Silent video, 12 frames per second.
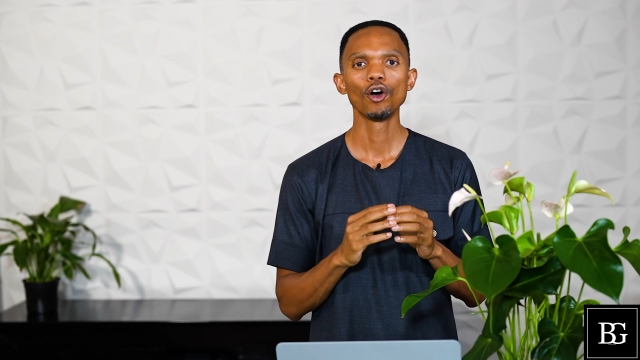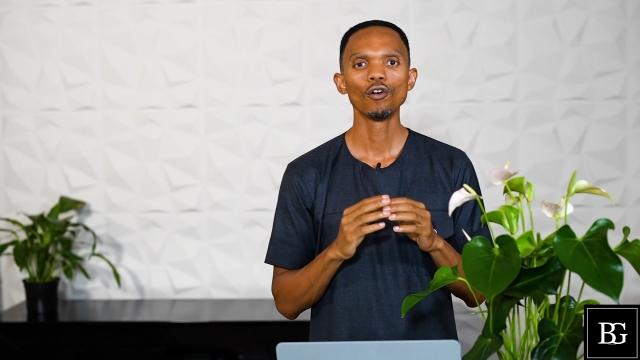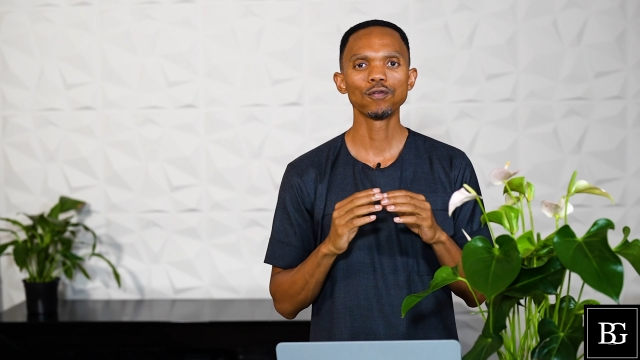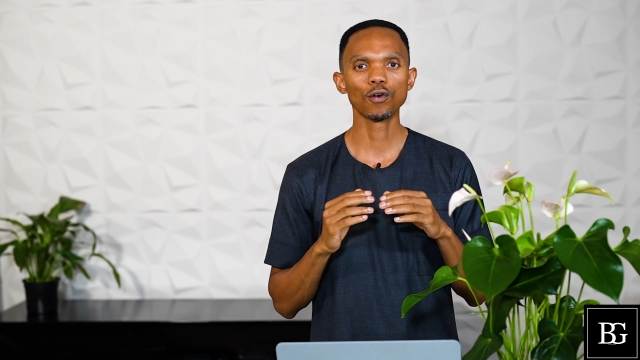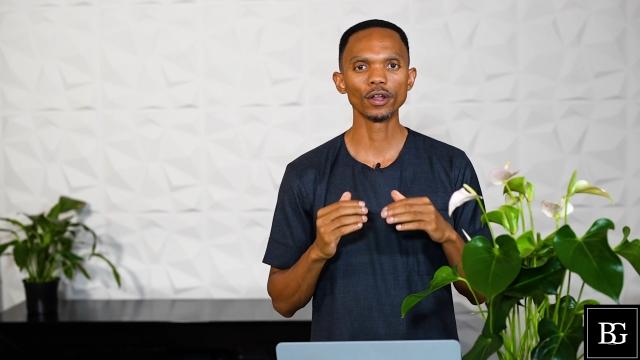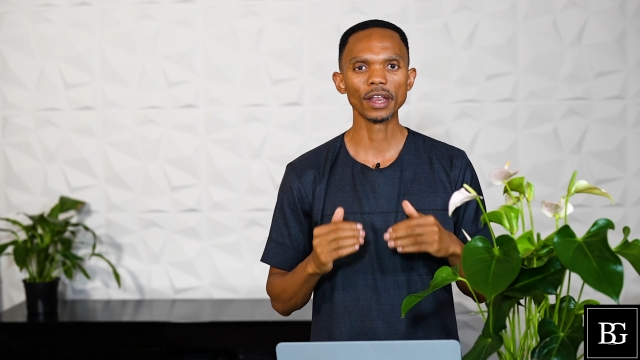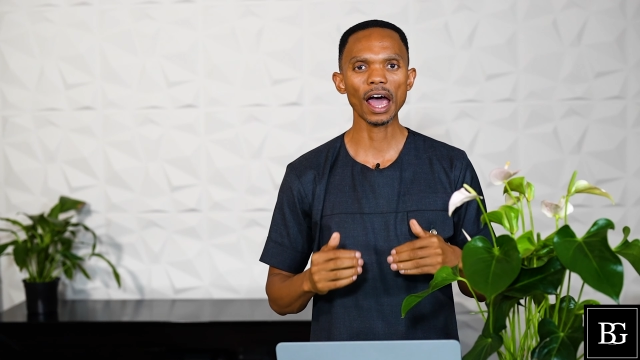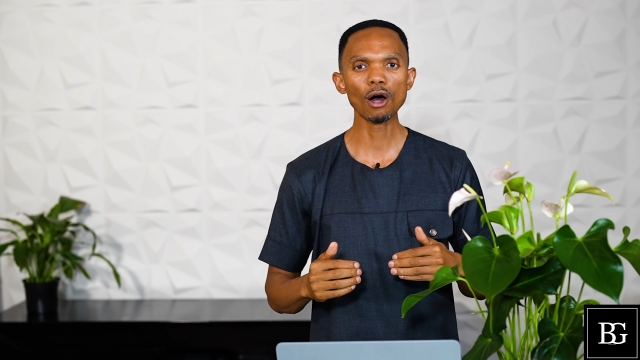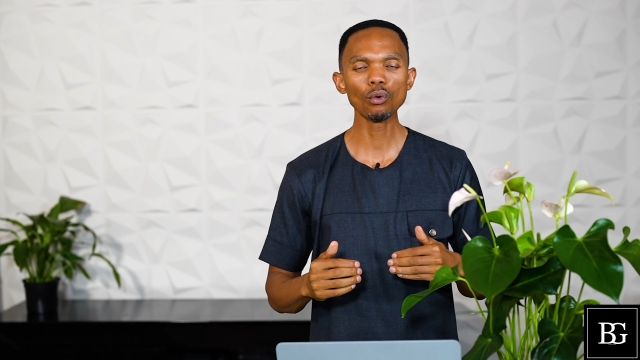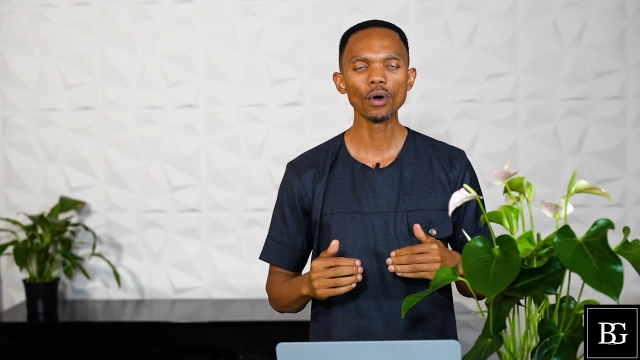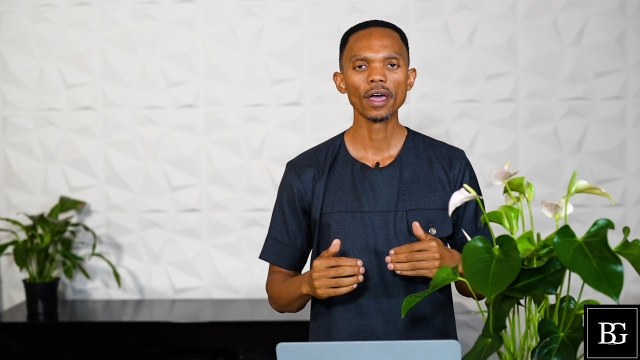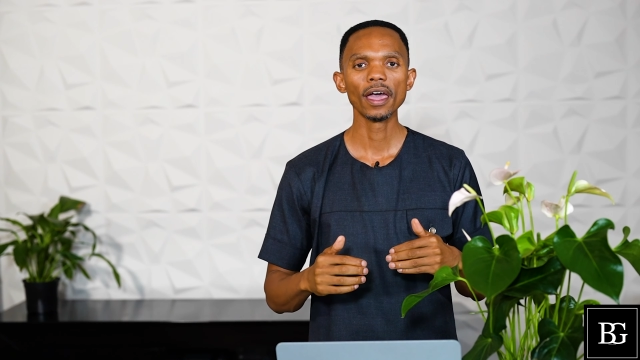for
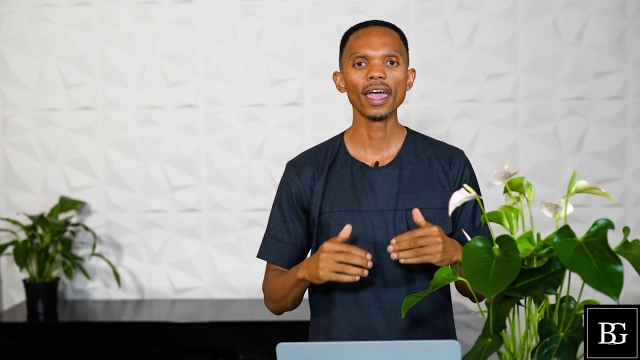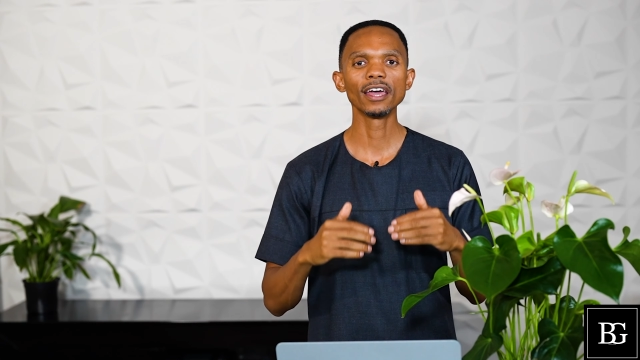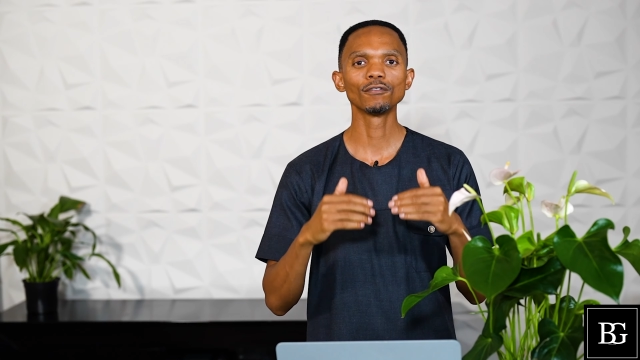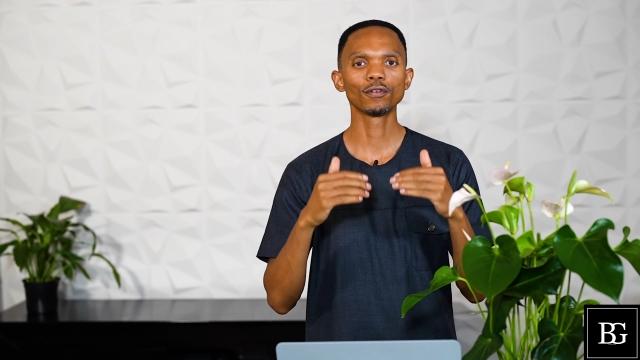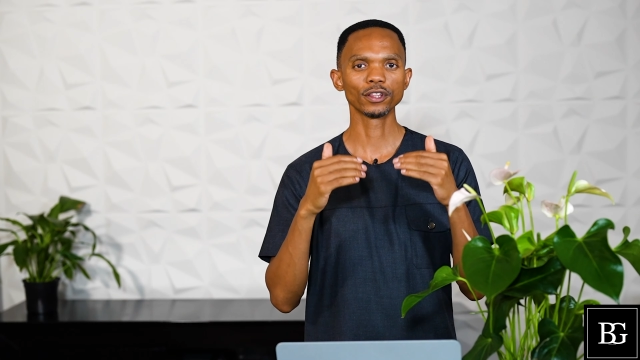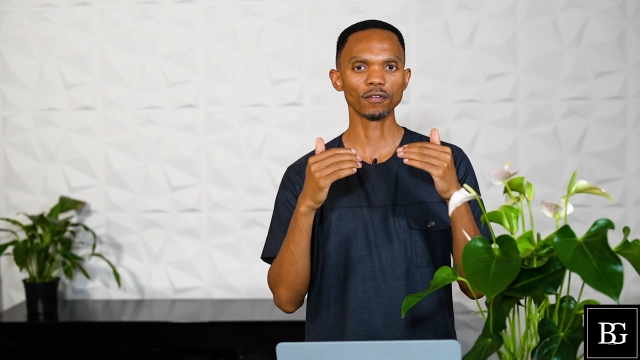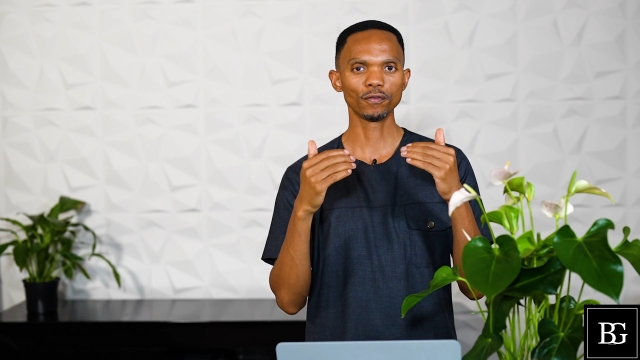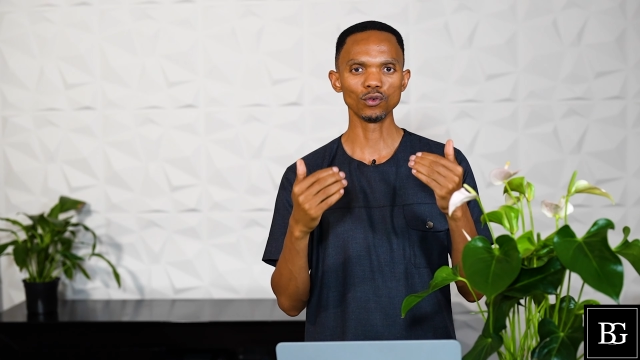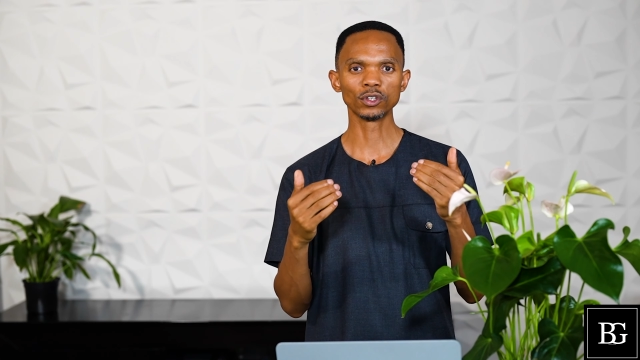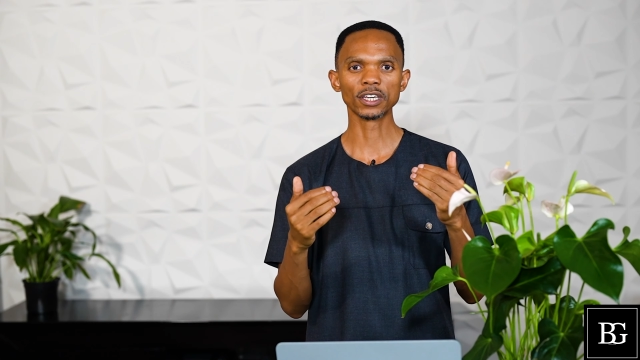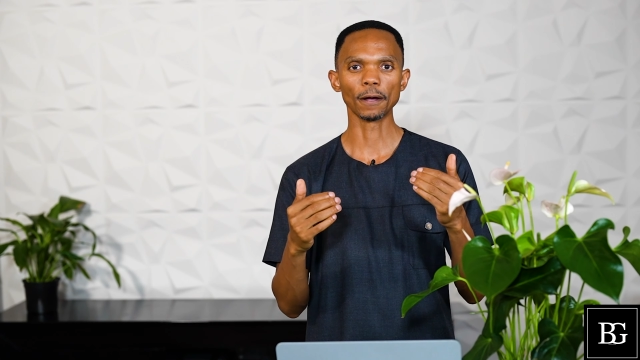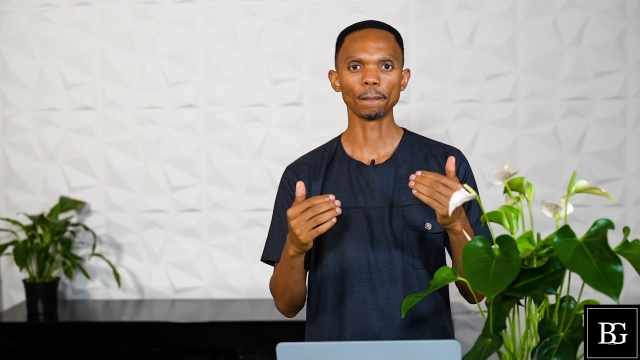now and for the
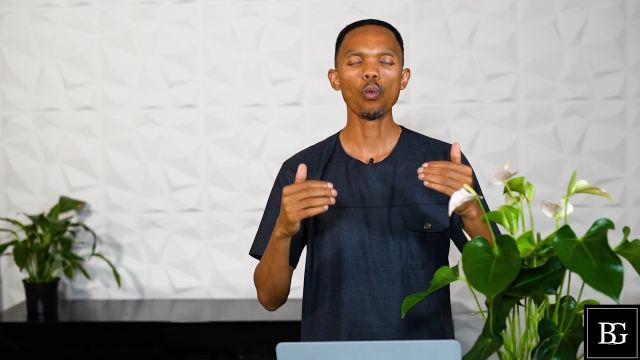future.